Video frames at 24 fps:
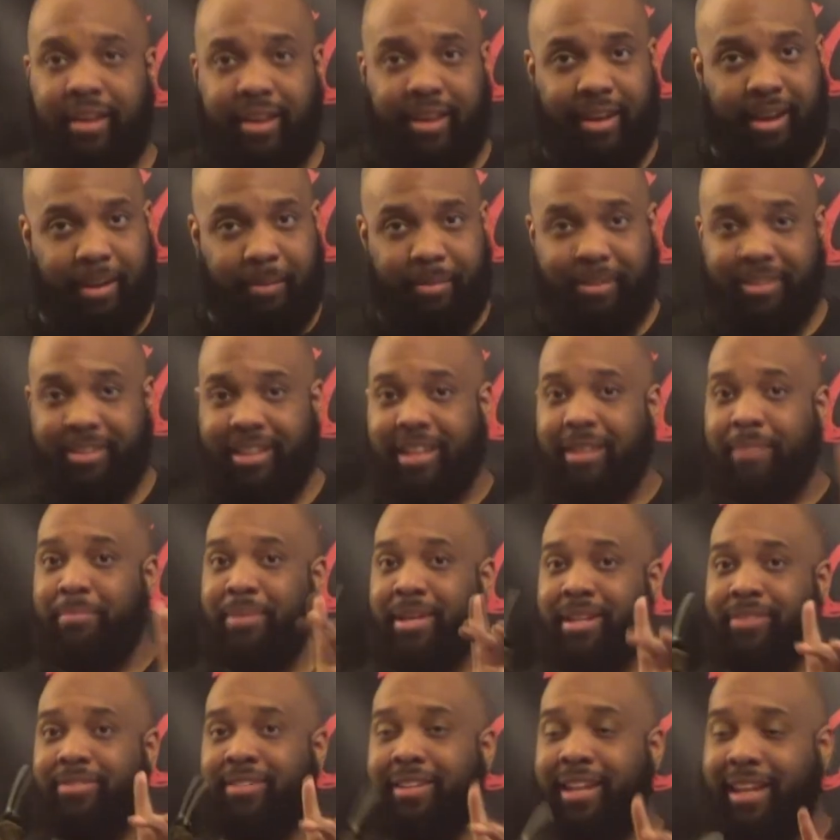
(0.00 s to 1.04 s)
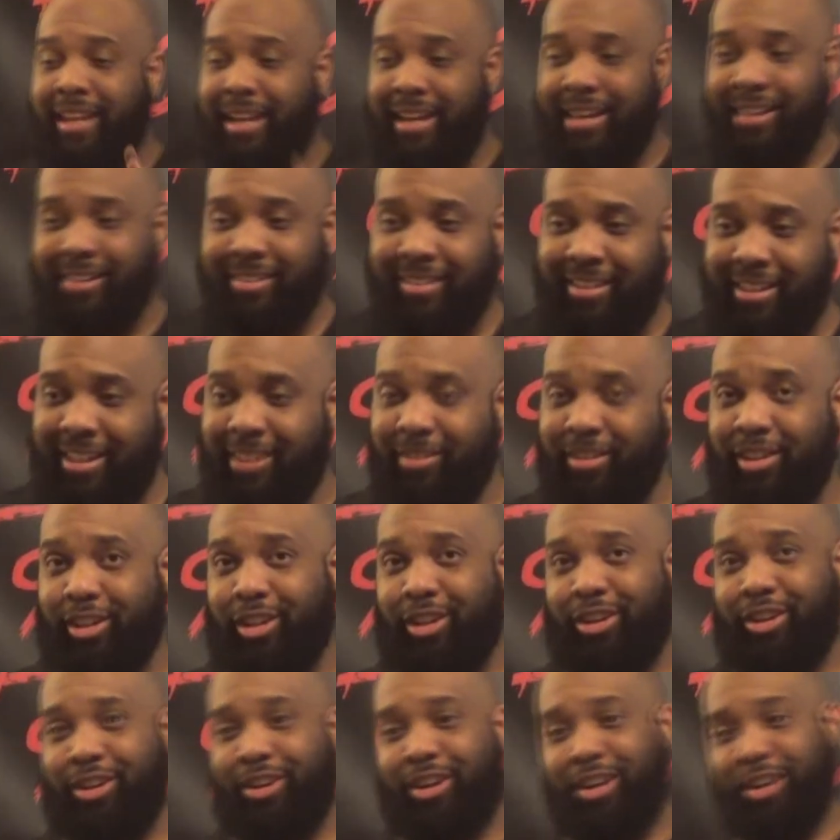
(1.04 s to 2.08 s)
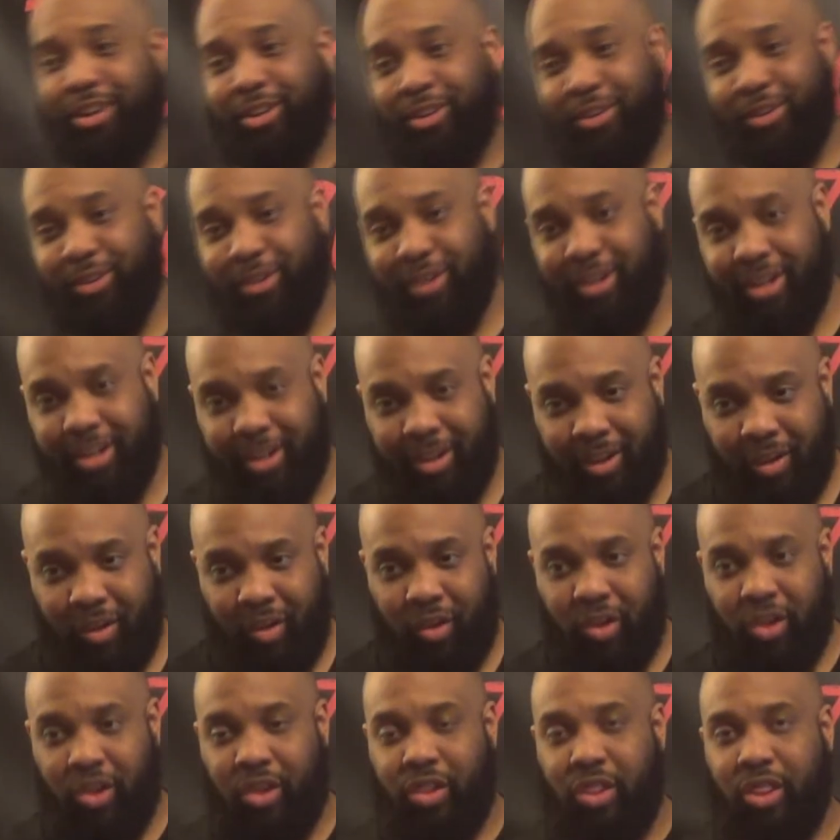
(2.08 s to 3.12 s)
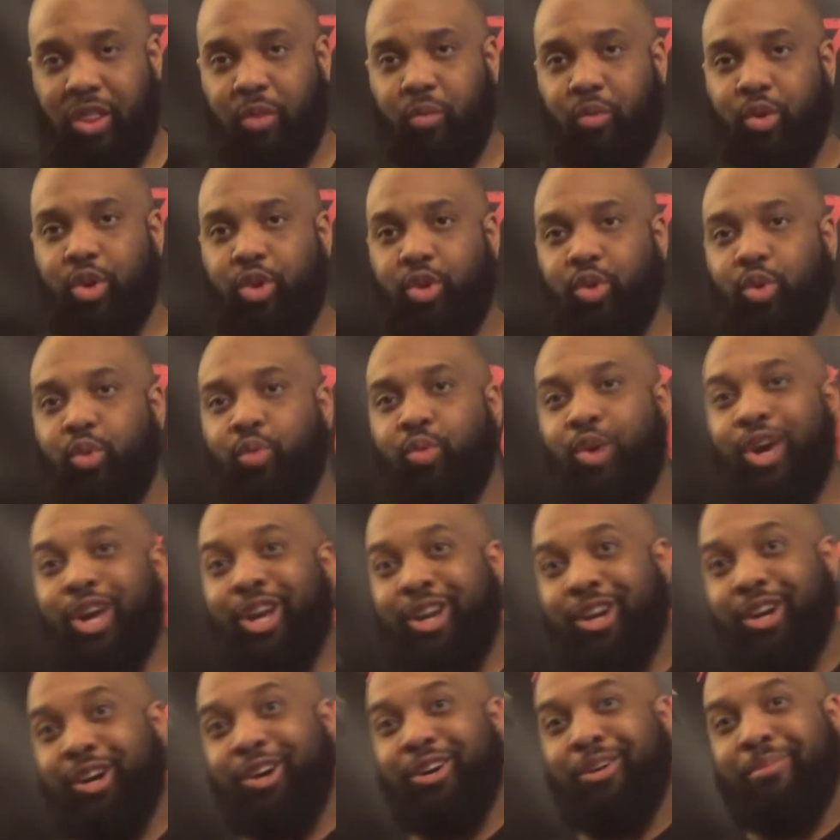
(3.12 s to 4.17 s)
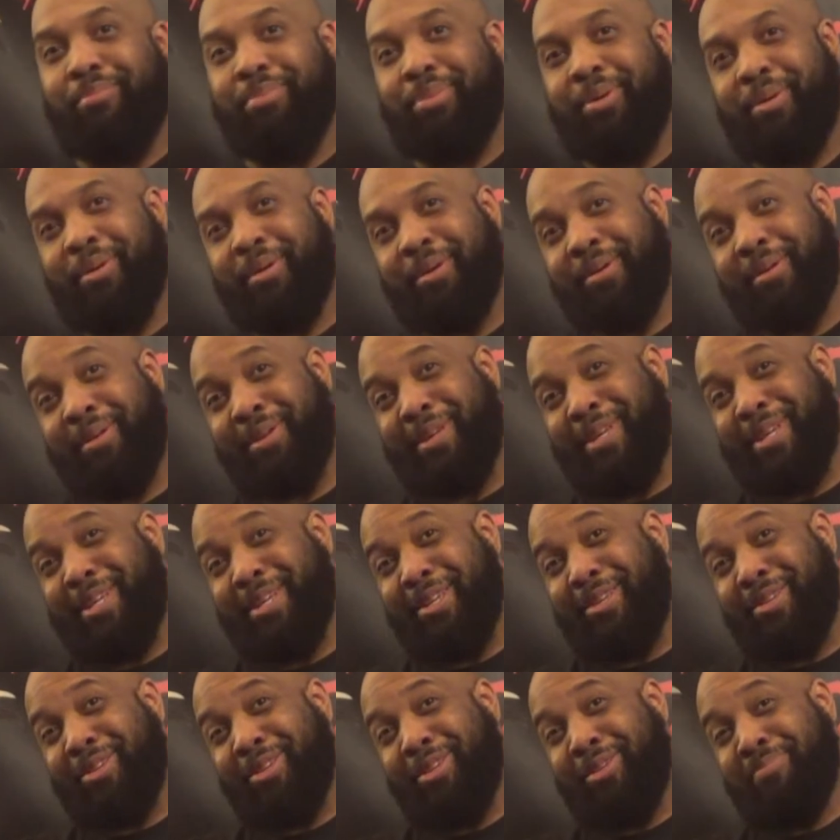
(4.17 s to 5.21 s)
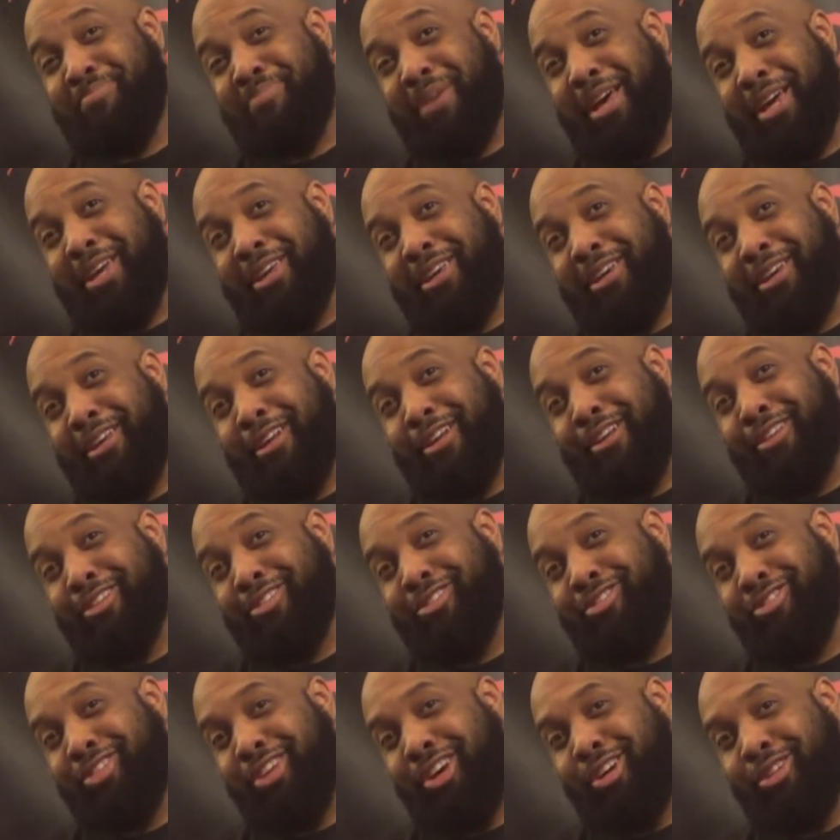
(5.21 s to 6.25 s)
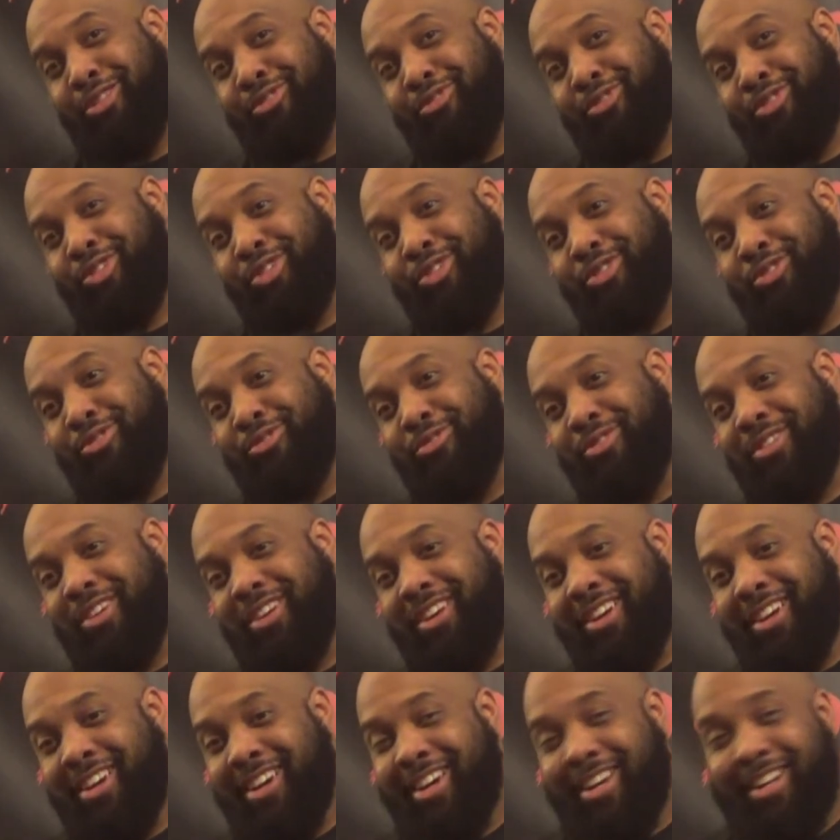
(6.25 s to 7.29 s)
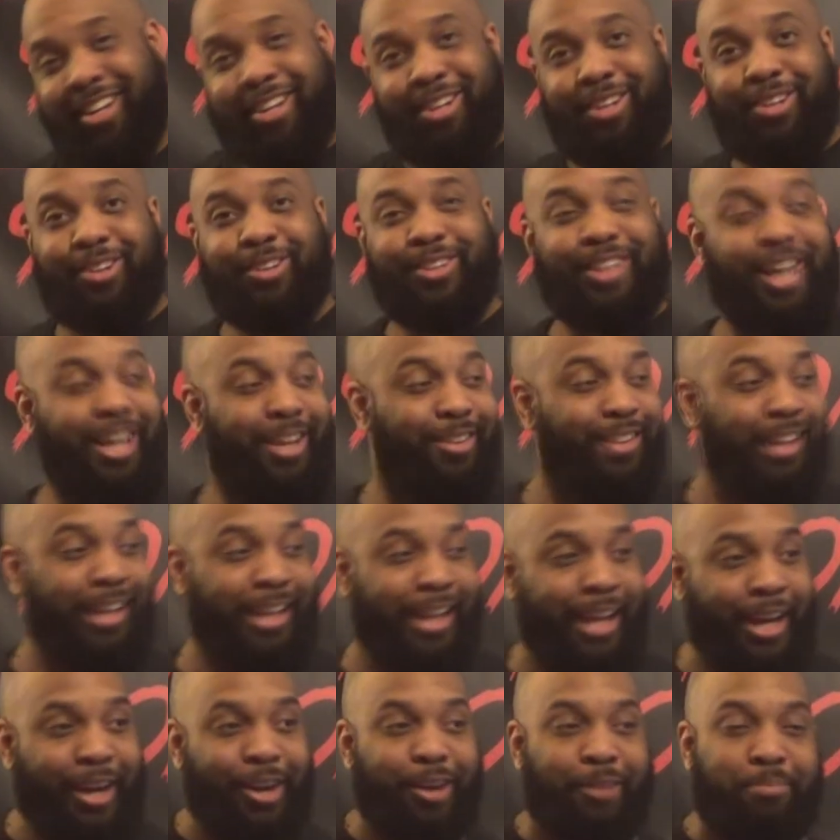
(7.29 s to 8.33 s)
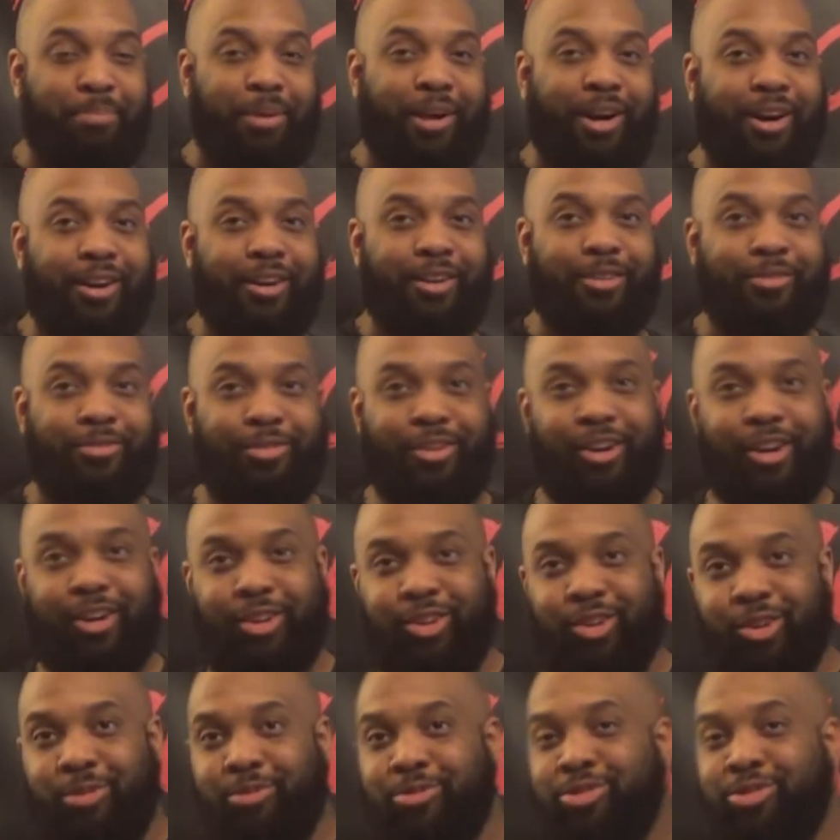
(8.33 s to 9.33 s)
I'm gonna say the best for last, and then with the look near the dude. And when you wake up, it's gotta get in the saddle for you. And the dude thought he like Harry Potter and Fred took.